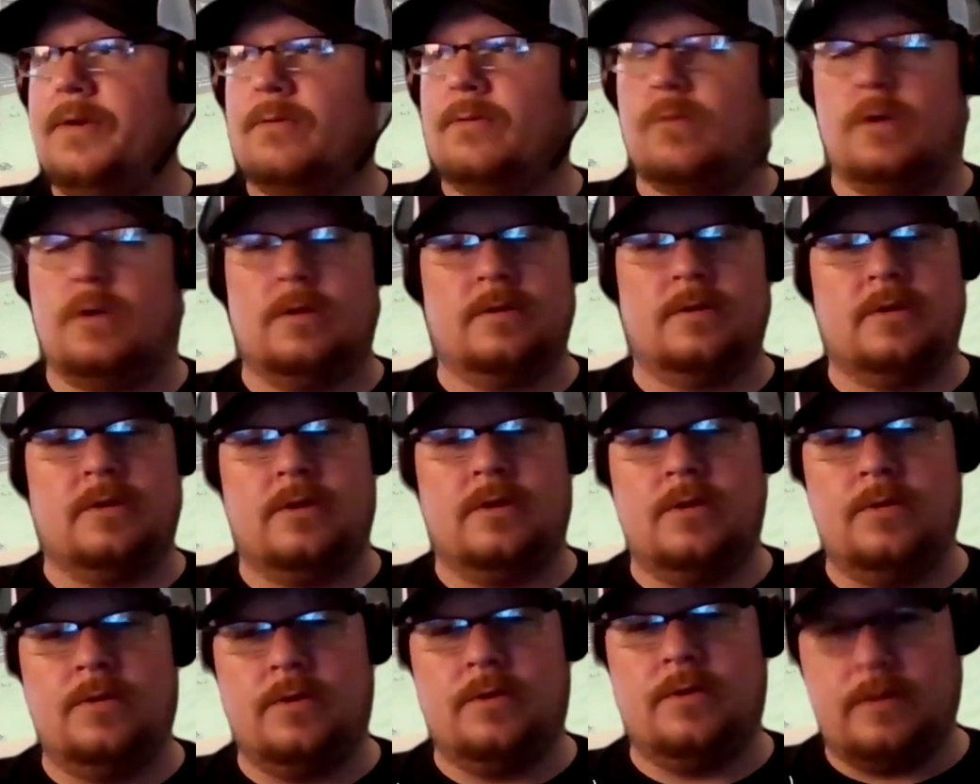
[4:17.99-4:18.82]
Ronald
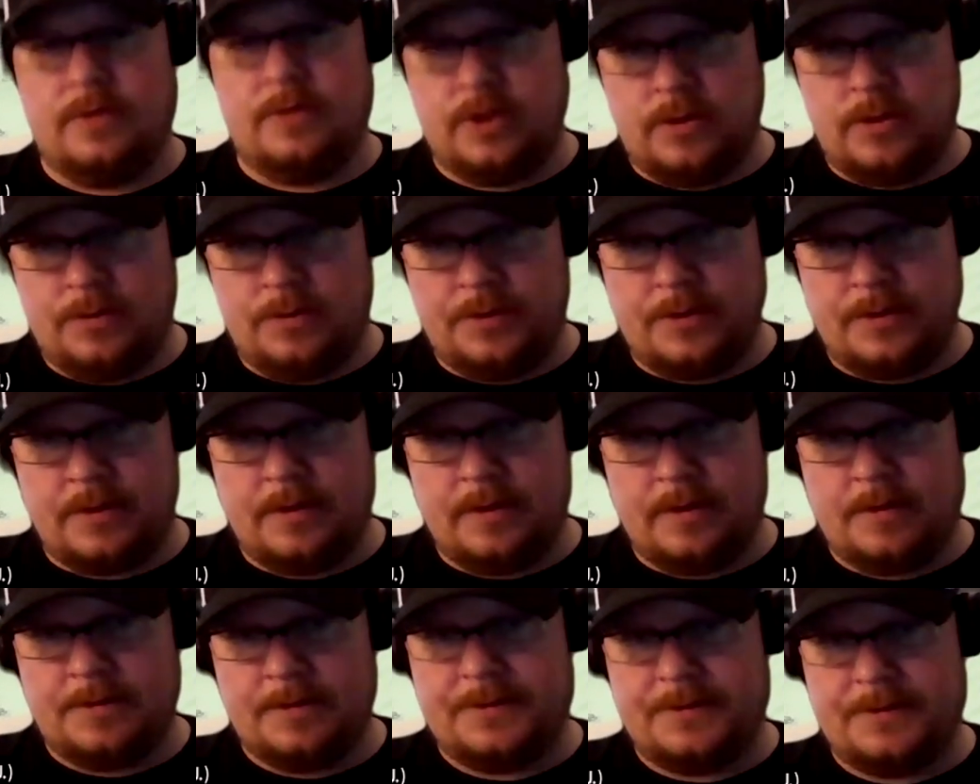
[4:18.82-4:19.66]
Acuna
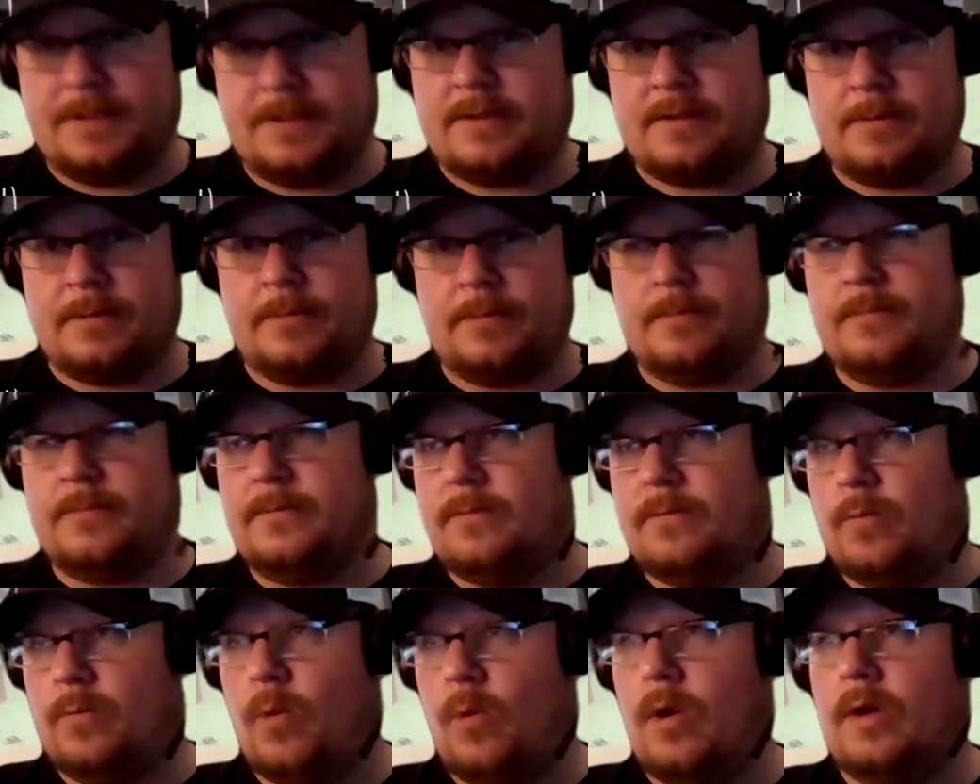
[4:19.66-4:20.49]
Jr., since the
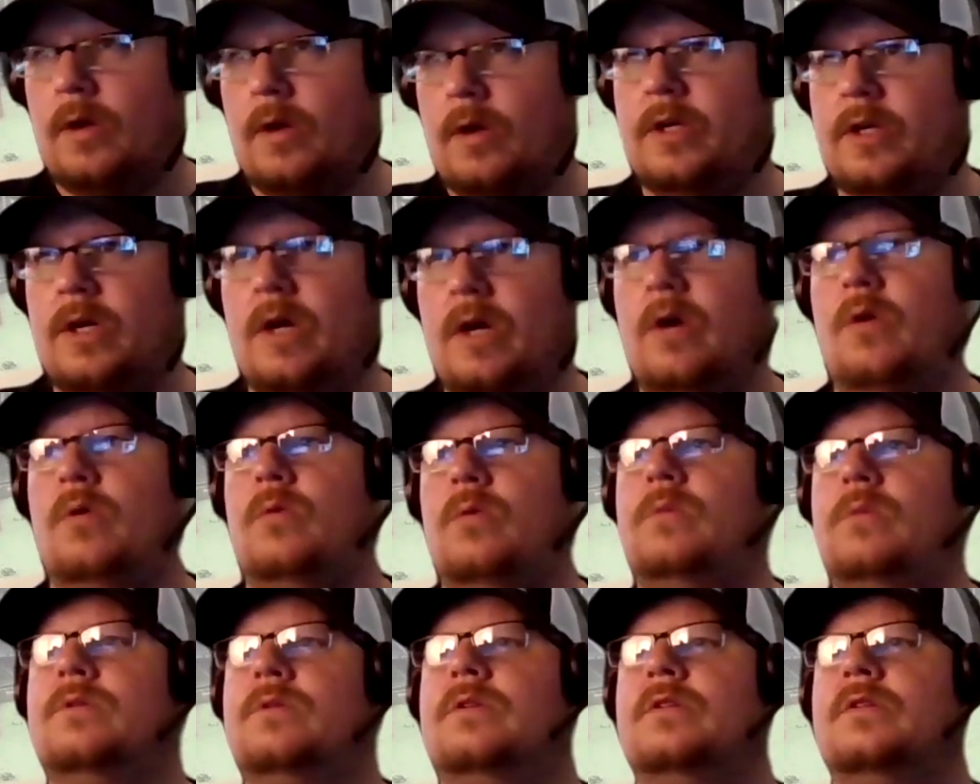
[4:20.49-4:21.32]
word
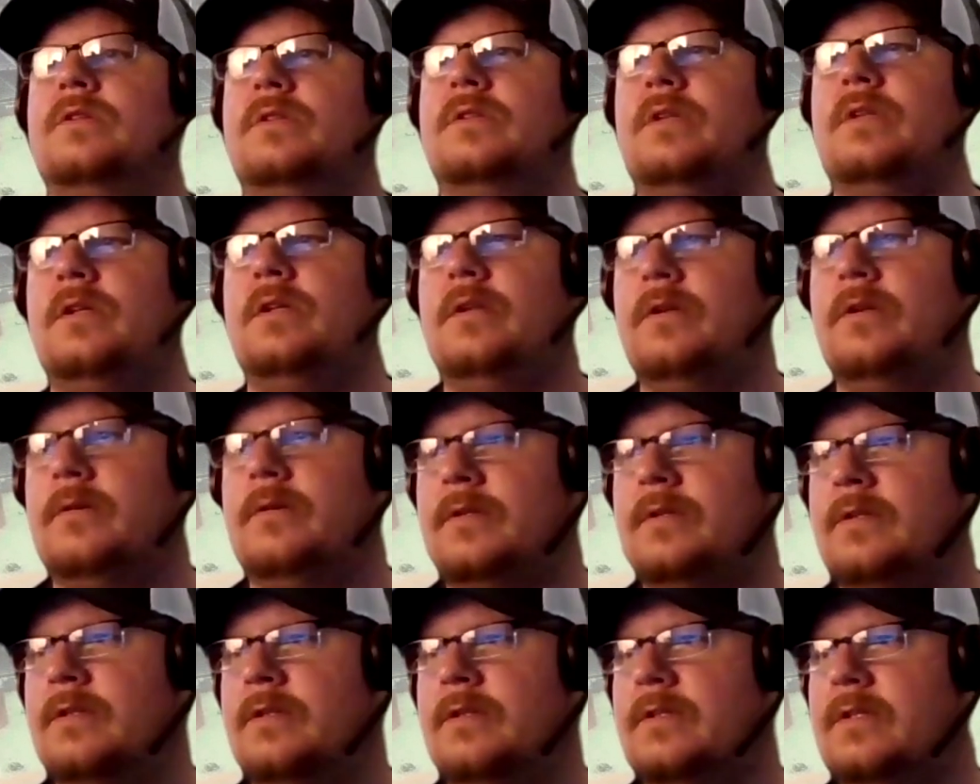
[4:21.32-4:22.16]
go to the
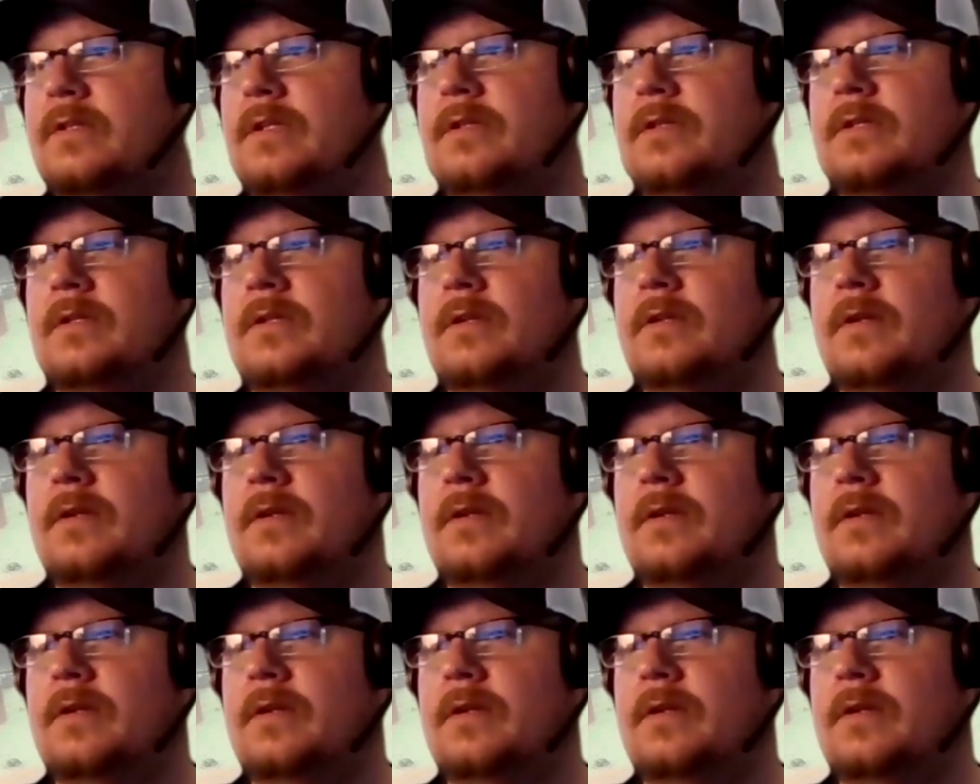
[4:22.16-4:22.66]
season,